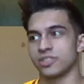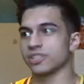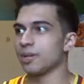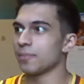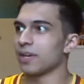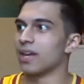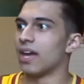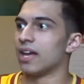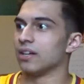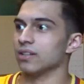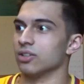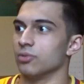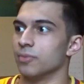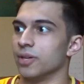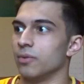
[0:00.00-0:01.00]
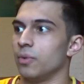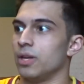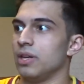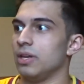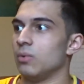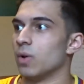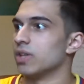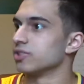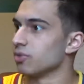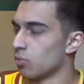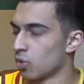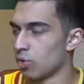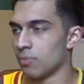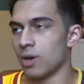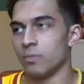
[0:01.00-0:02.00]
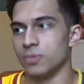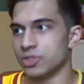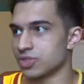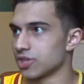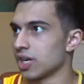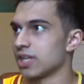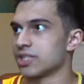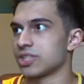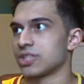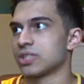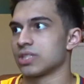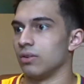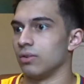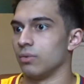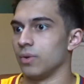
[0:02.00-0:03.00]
Skipping ahead a little bit, we went into warm up, we stretched,